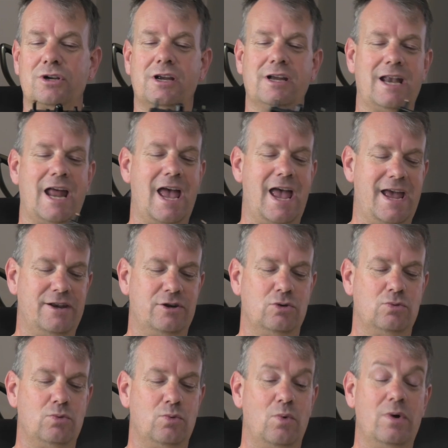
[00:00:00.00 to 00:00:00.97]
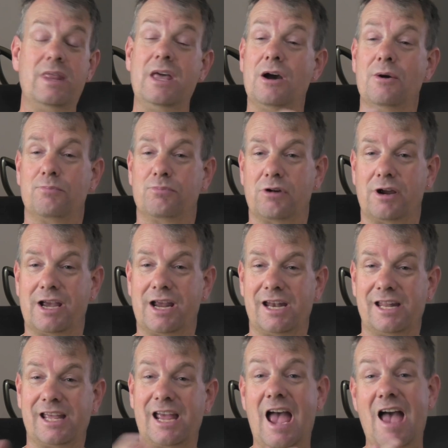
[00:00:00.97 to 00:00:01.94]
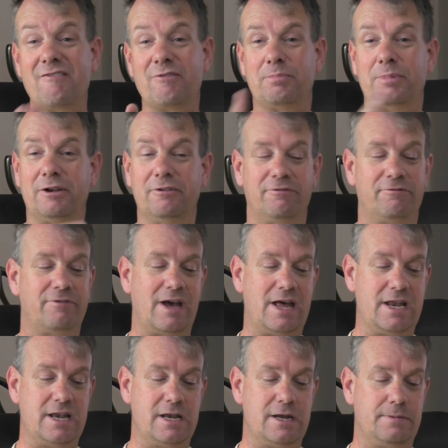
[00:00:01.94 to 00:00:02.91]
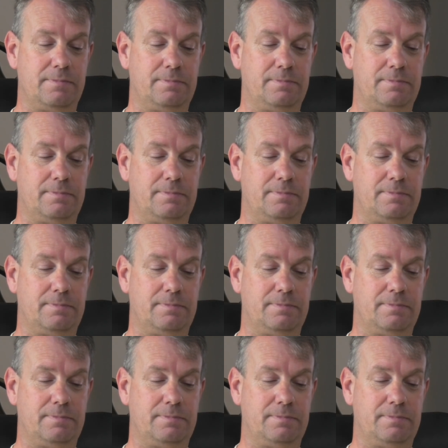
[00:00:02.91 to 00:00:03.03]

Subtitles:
can handle without breaking anything, have a bit of fun.